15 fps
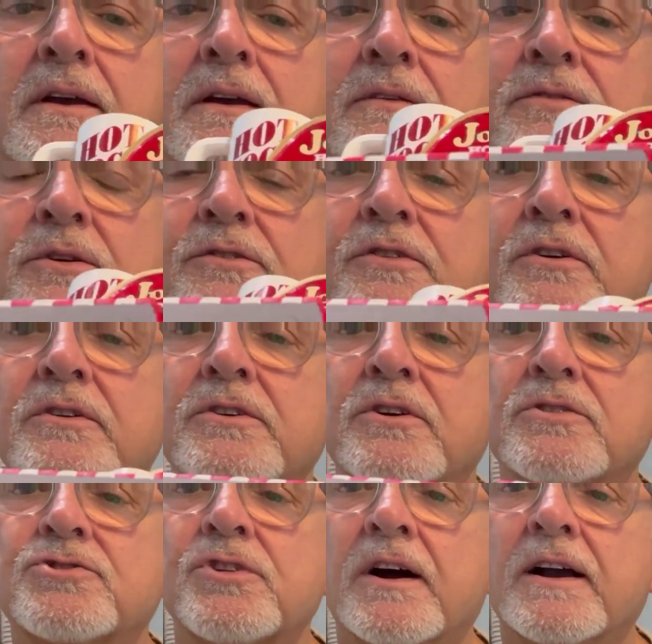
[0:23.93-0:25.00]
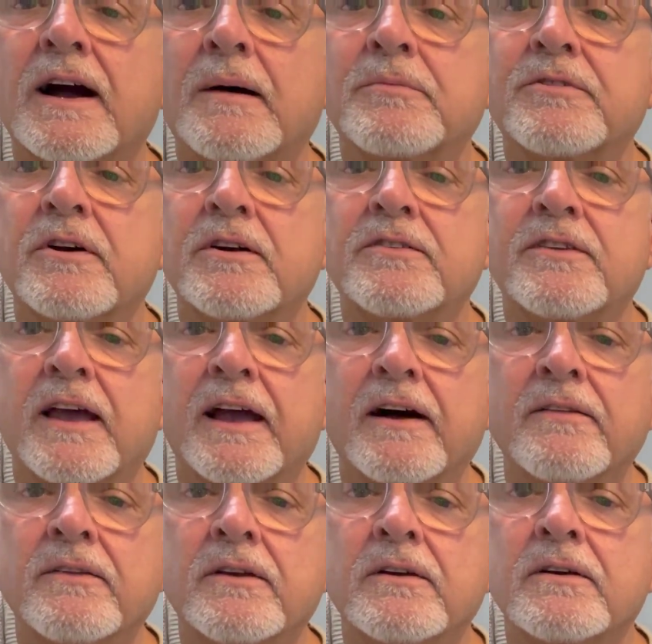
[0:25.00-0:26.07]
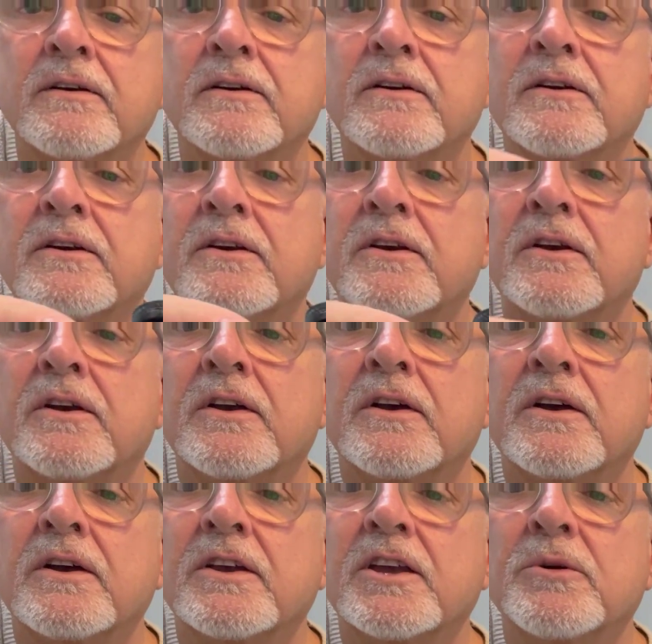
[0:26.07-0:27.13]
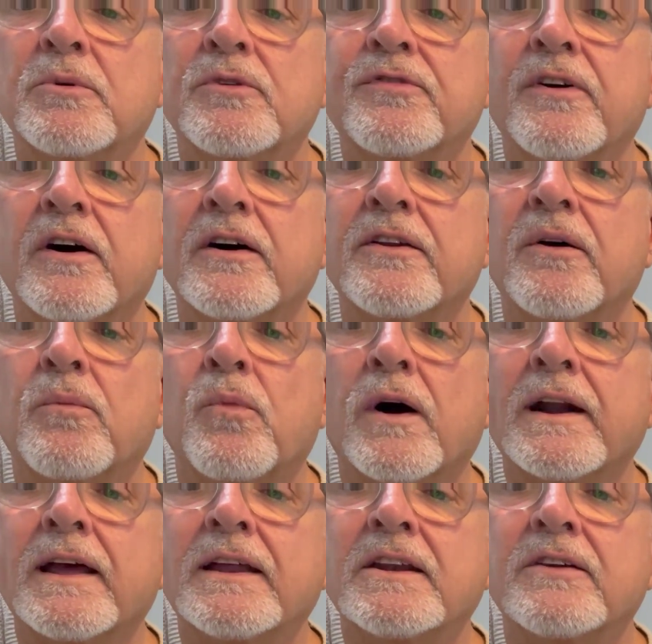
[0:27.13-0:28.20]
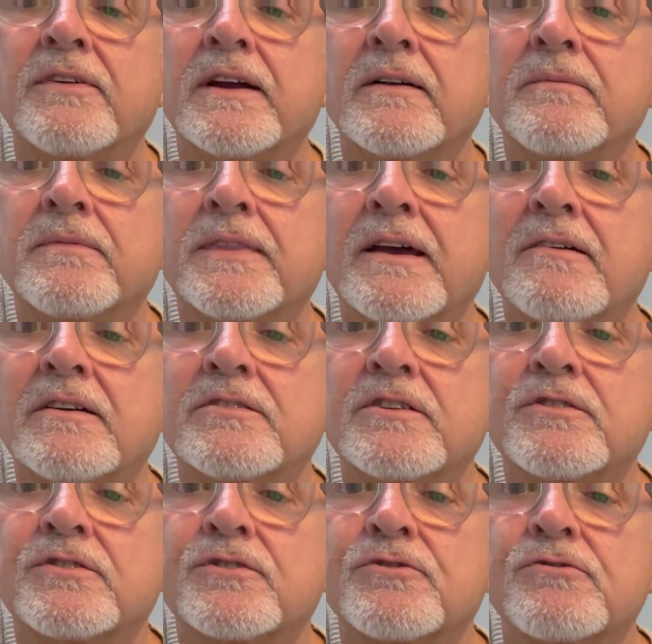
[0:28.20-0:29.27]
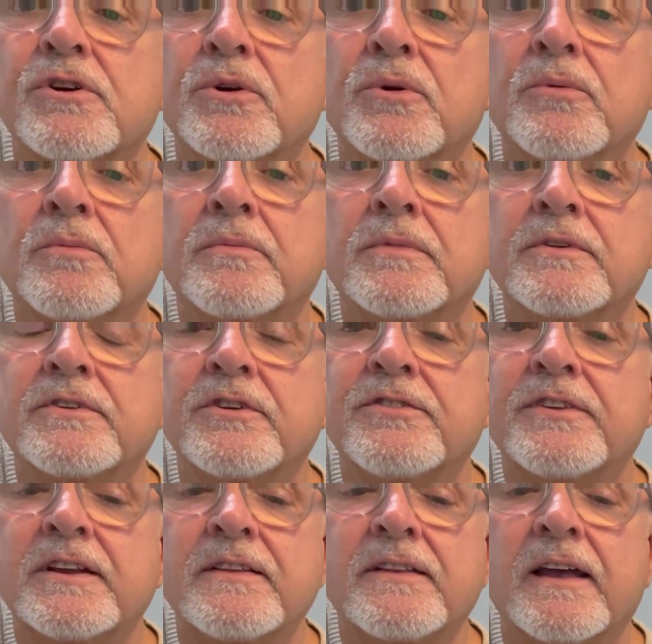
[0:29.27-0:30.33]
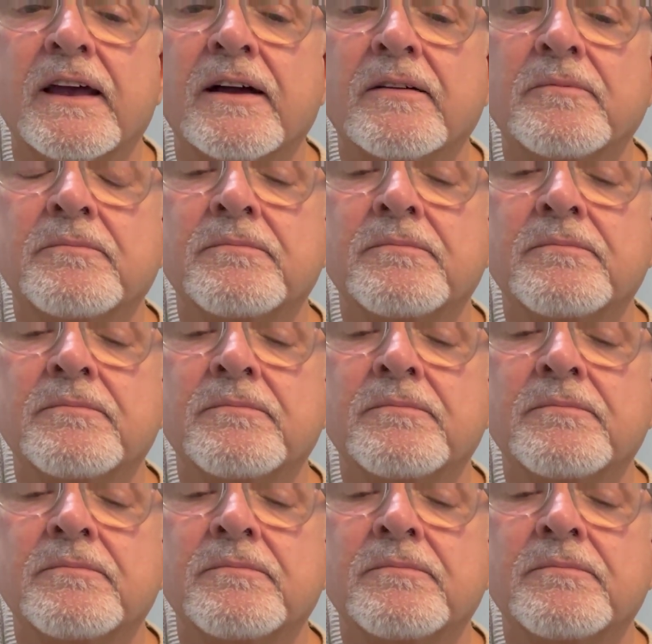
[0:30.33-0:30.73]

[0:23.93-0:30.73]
If you turn your truck upside down, you will find on one end of it there is a screw just in there.